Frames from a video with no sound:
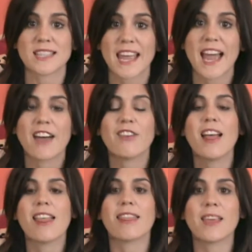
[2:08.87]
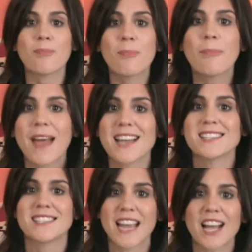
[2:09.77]
They have the
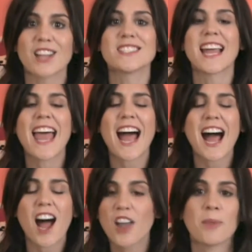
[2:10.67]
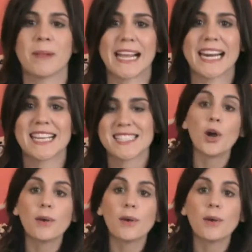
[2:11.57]
best sales on the planet.